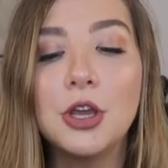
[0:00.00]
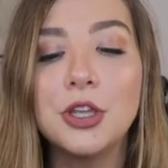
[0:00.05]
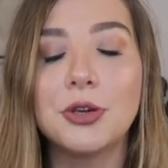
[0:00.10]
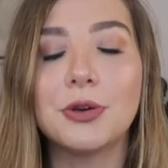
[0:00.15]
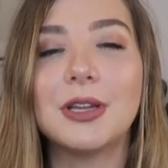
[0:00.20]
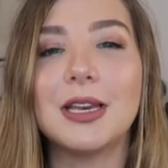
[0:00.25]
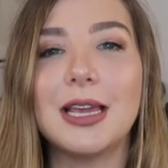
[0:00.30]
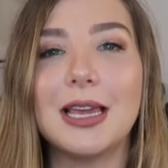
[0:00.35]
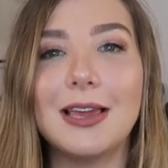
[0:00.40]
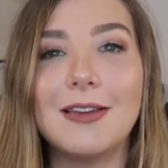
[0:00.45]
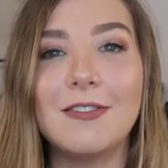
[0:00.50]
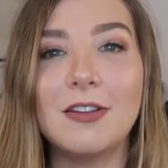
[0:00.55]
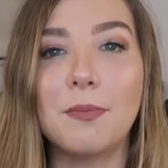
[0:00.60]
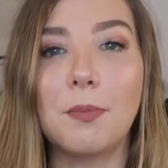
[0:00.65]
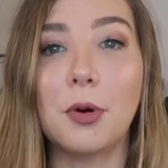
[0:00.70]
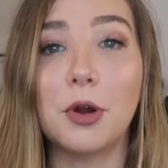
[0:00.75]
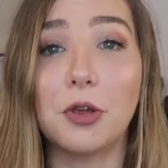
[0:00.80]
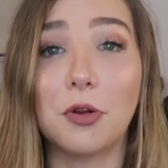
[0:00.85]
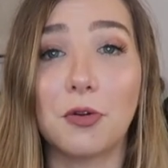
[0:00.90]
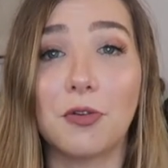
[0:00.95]
You can even
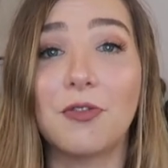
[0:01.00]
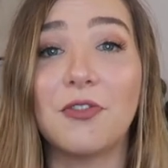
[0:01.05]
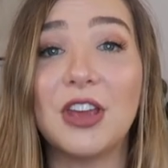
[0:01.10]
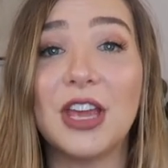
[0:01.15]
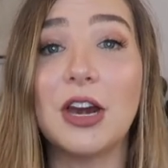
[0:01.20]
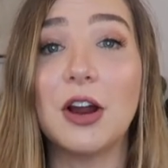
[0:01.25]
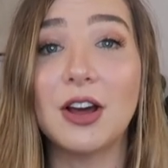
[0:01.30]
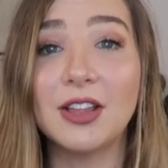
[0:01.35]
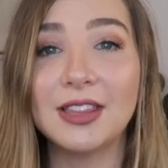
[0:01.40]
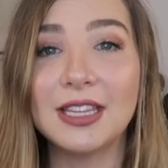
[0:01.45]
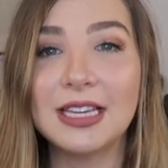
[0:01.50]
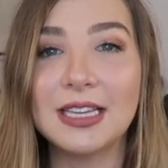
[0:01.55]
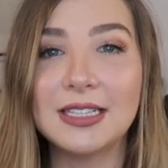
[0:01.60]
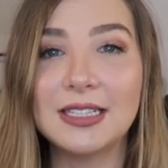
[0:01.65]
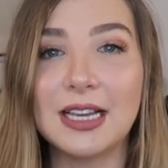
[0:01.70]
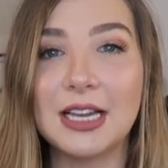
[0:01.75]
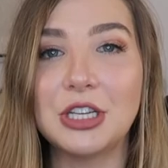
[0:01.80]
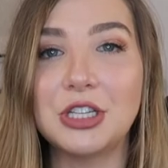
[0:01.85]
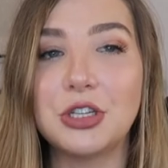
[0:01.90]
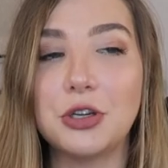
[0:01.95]
put your feet on
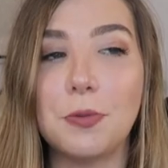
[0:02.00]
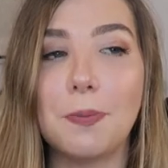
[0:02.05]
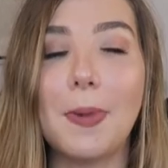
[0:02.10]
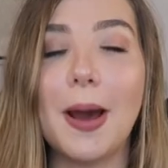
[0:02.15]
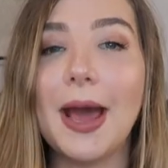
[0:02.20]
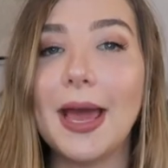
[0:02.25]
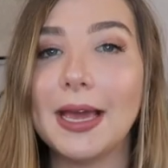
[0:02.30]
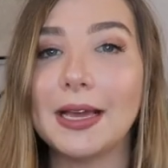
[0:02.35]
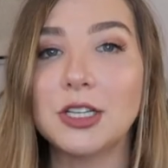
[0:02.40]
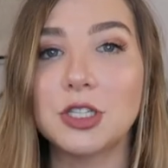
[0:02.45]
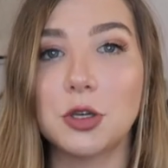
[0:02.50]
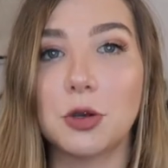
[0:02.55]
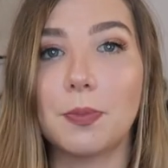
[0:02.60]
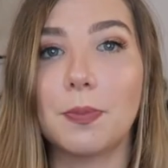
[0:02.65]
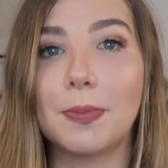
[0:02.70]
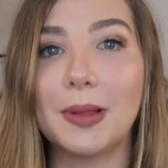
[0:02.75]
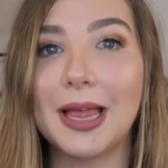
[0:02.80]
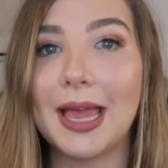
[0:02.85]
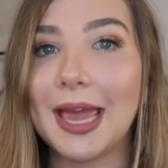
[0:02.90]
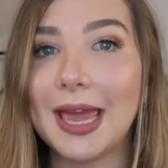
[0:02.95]
these and do pikes or
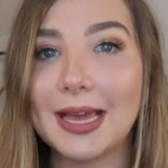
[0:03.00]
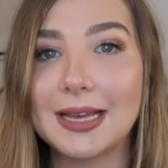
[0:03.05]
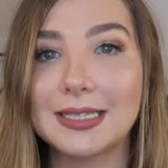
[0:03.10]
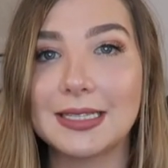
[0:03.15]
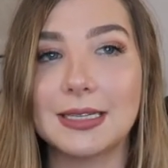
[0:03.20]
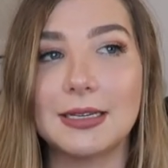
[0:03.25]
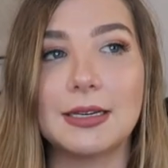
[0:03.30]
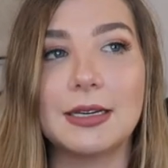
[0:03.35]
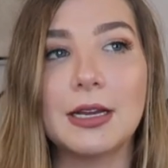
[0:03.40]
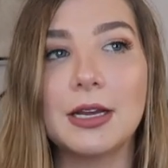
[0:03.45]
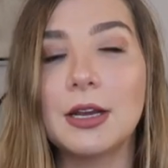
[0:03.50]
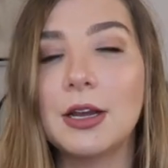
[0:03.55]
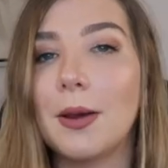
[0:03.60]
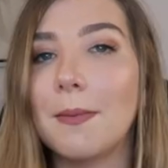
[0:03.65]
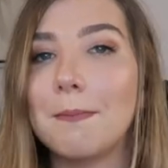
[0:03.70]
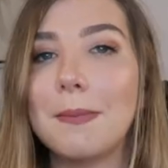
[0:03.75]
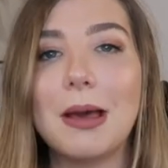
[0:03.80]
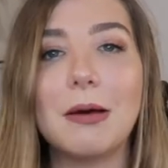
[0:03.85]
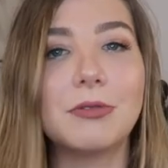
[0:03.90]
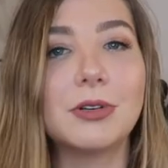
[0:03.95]
planks and
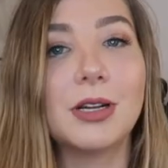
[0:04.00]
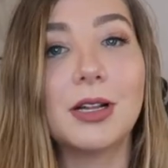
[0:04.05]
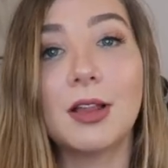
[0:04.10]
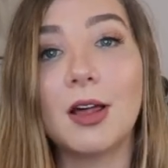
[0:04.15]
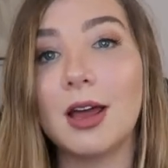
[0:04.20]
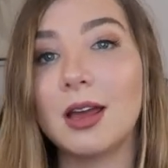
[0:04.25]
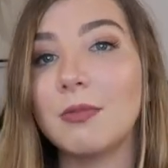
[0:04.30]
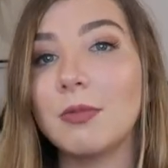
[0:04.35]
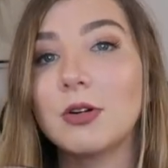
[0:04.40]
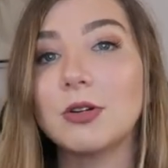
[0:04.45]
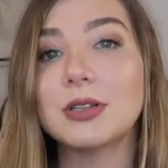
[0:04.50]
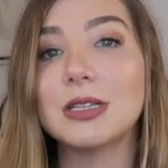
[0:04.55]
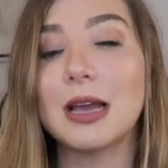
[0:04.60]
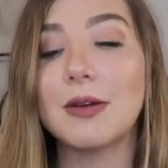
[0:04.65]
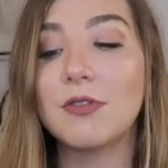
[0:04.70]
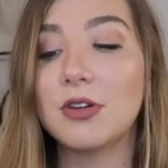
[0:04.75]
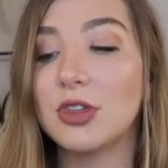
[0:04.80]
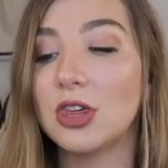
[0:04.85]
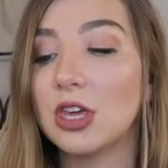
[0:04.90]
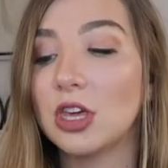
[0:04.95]
mountain climbers,
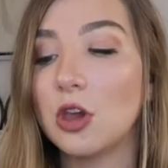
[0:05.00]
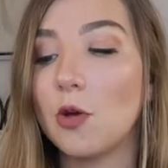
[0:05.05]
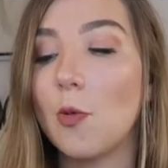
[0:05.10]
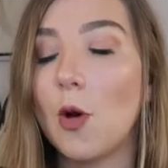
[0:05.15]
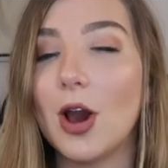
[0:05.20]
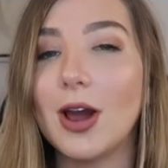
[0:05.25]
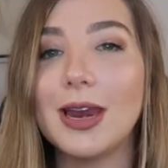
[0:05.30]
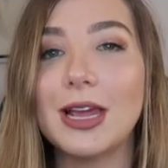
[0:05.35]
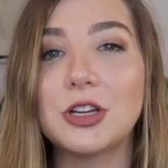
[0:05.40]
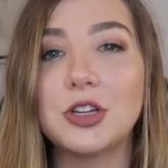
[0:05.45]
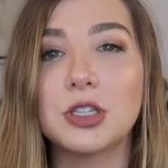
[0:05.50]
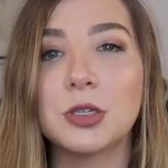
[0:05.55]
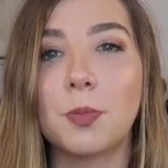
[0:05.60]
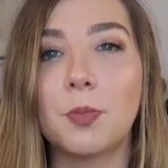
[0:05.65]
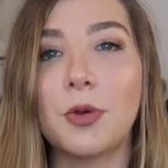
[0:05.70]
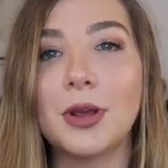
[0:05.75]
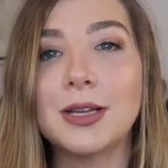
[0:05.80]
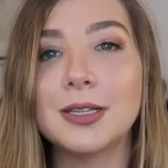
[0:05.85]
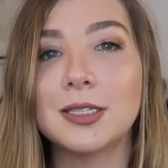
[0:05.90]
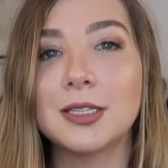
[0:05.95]
everything you want. It
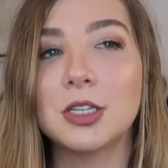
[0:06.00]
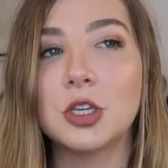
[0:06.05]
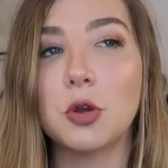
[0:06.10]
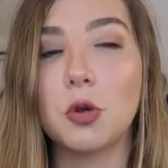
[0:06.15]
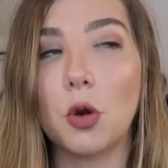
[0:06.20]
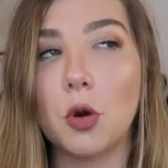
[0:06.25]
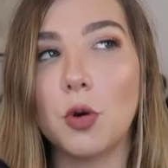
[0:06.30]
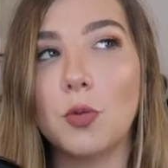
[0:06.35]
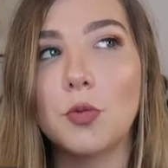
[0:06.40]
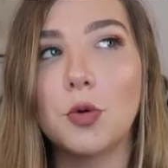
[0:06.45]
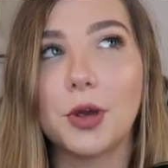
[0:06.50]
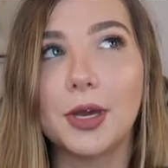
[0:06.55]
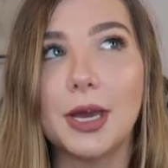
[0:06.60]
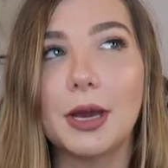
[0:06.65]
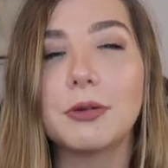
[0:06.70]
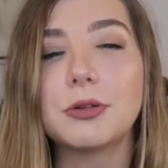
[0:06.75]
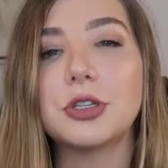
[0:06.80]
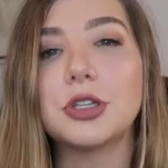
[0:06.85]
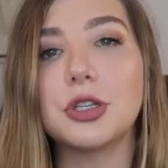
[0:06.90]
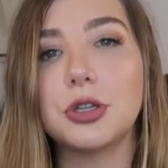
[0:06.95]
just brings your home
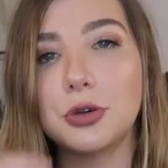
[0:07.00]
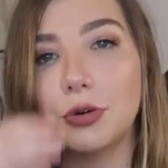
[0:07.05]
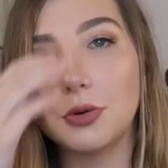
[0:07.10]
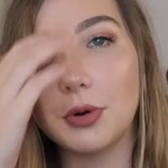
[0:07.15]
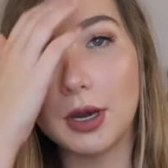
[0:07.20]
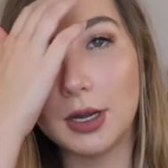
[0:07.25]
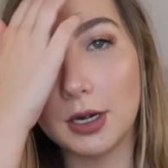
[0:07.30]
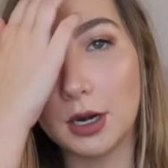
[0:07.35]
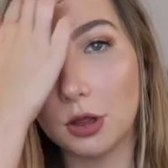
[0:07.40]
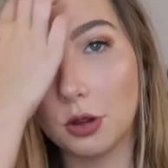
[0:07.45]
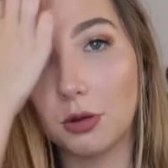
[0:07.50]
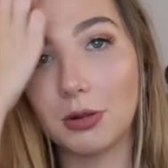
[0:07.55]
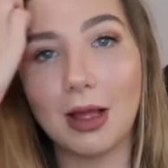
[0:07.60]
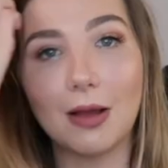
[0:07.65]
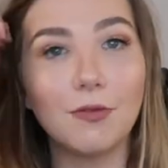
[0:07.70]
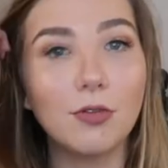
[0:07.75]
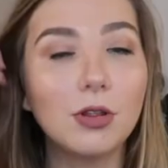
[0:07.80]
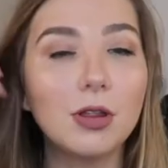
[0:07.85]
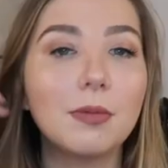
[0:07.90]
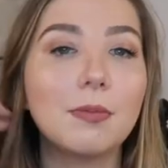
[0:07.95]
workout to another
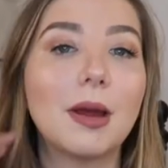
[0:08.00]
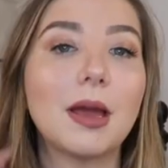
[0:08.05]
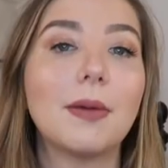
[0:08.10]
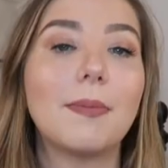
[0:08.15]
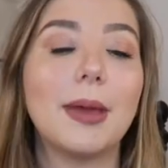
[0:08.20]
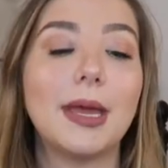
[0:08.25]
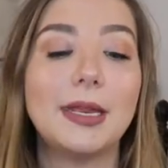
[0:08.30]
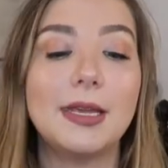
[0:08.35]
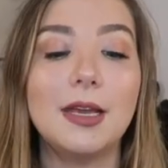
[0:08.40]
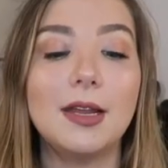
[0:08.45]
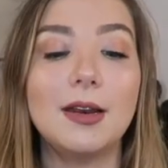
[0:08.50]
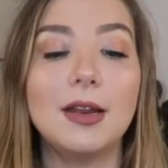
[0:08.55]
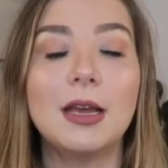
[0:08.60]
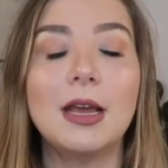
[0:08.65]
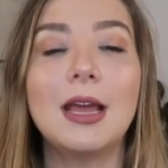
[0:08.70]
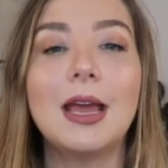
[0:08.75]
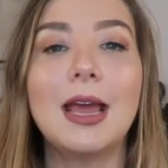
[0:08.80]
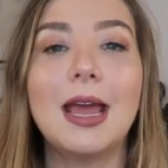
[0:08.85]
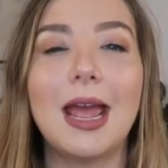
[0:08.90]
level in my opinion.